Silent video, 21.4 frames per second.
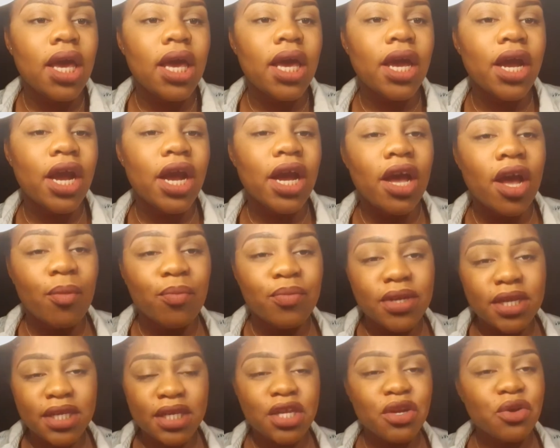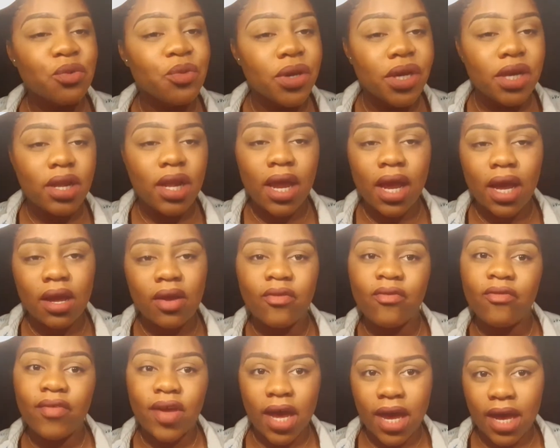Here, I'm just gonna read like
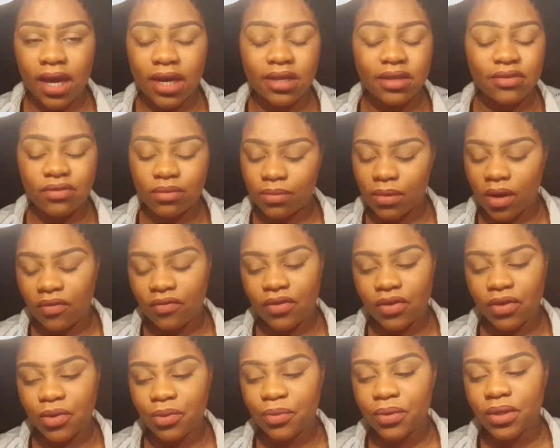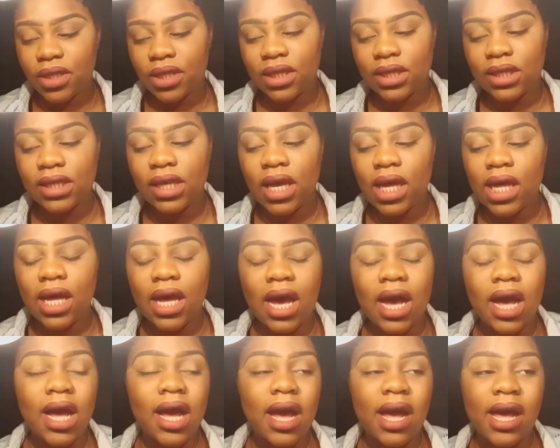a fact from my phone, because
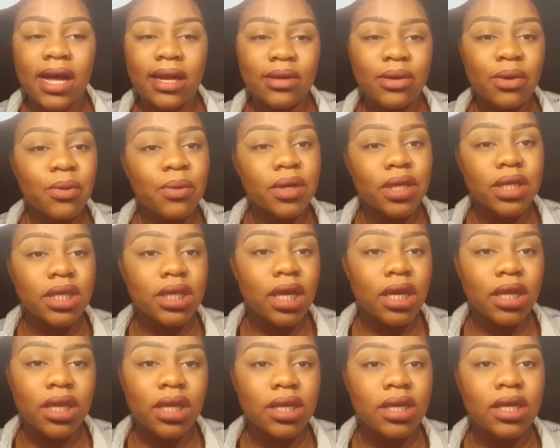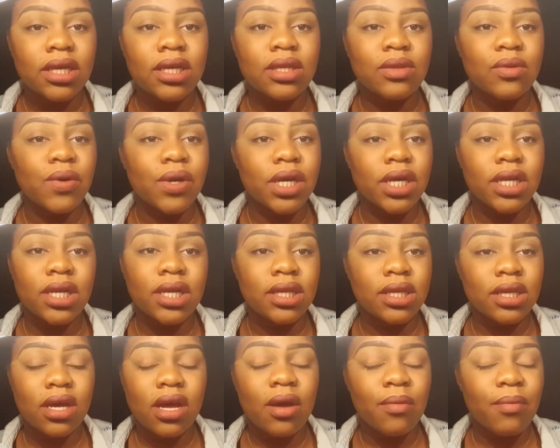I don't want to say things or it
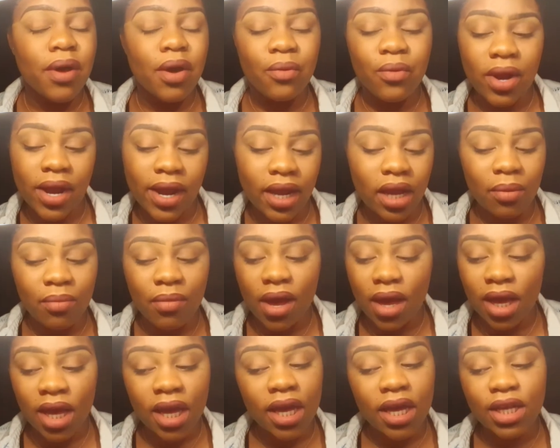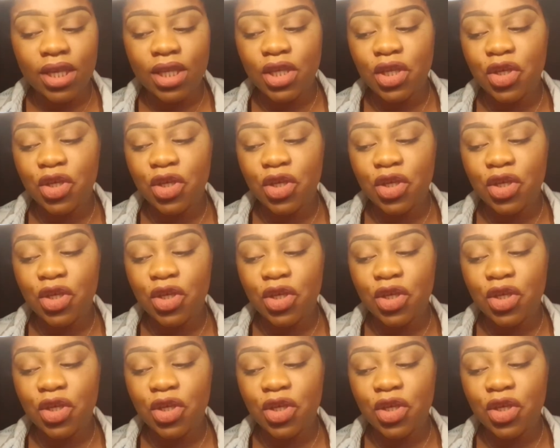doesn't come out right in my head.